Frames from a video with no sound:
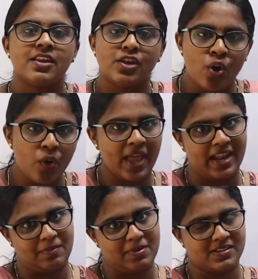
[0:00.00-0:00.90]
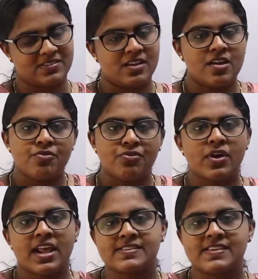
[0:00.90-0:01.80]
no elements.
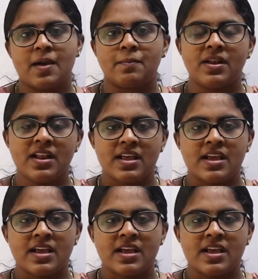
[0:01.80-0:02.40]
For example,